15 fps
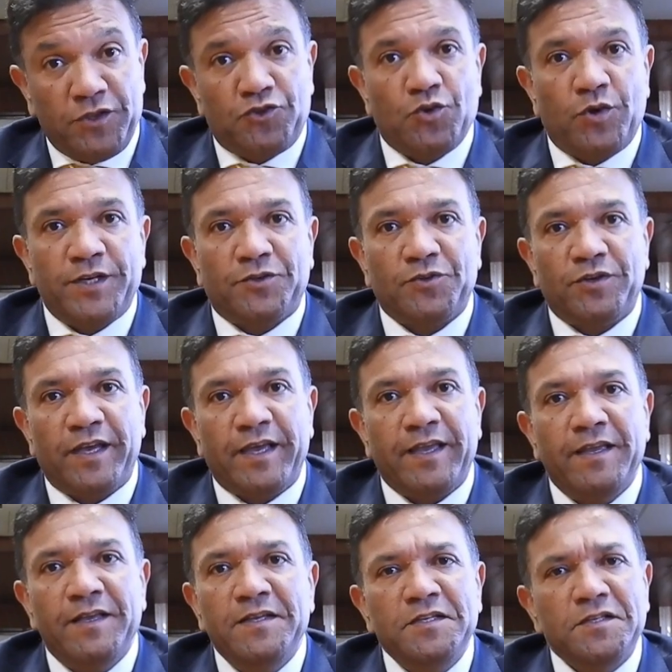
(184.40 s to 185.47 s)
we enjoy today.
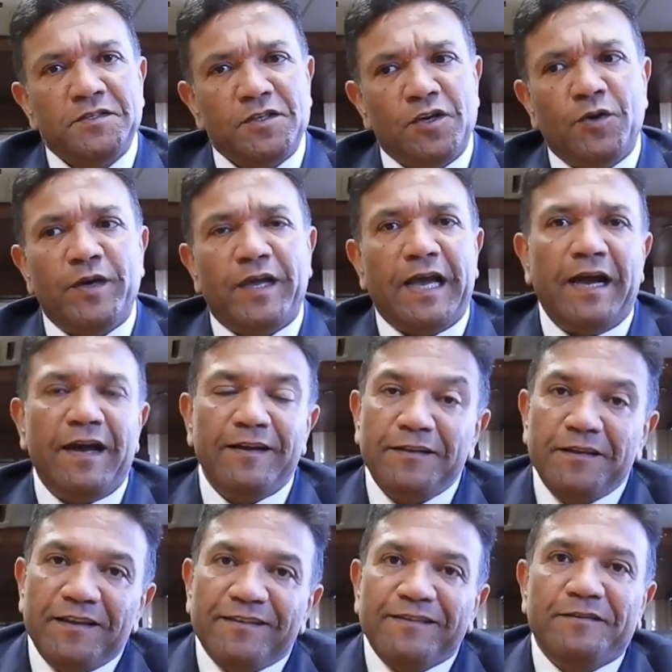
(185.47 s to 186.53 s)
So
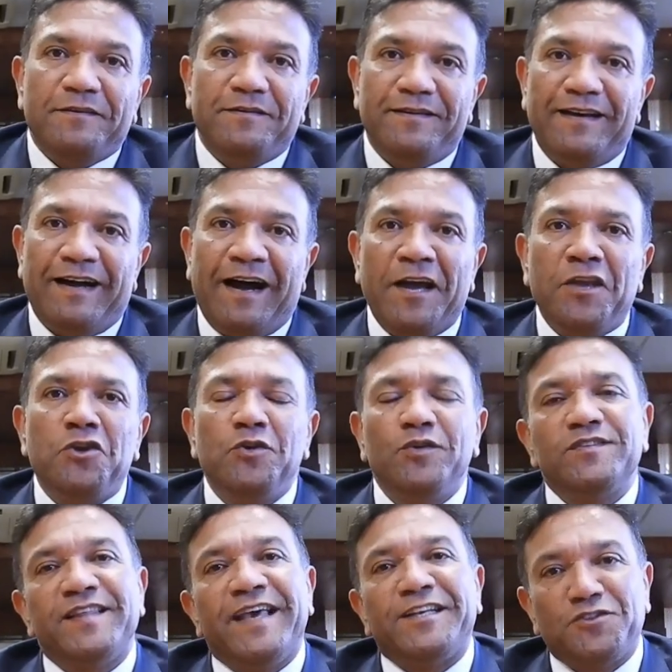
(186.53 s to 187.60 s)
I
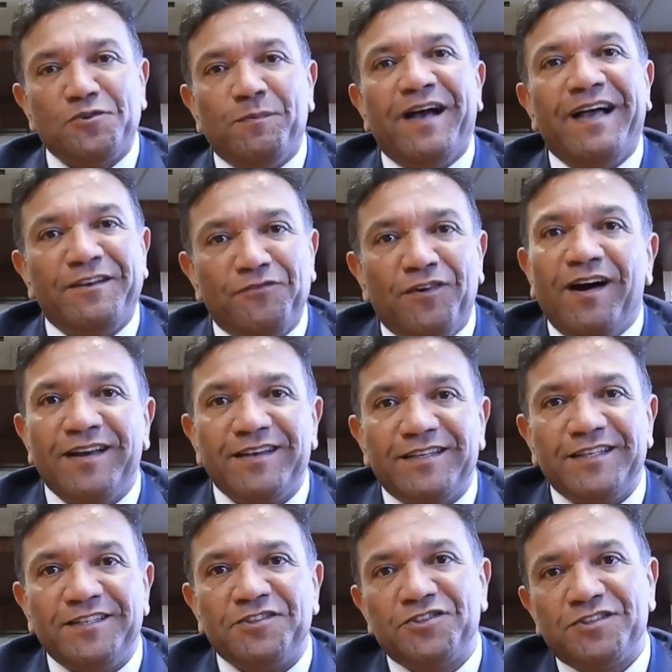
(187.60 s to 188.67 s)
use that to my
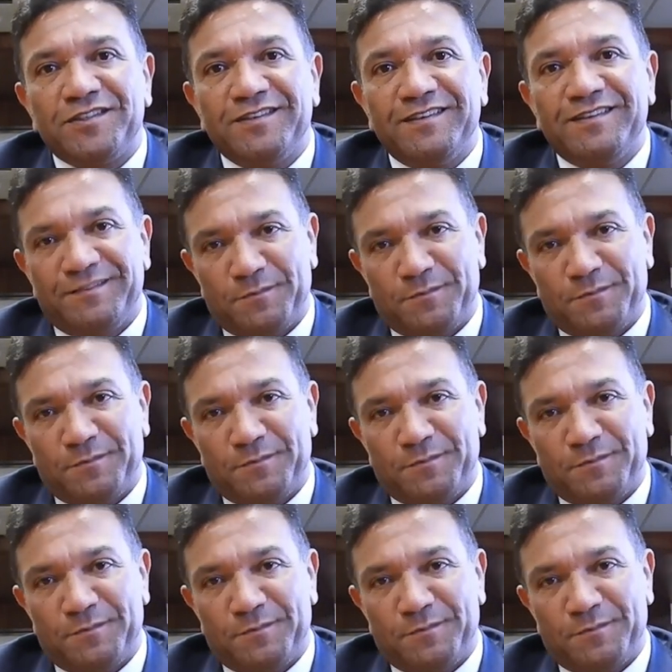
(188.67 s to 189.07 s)
advantage.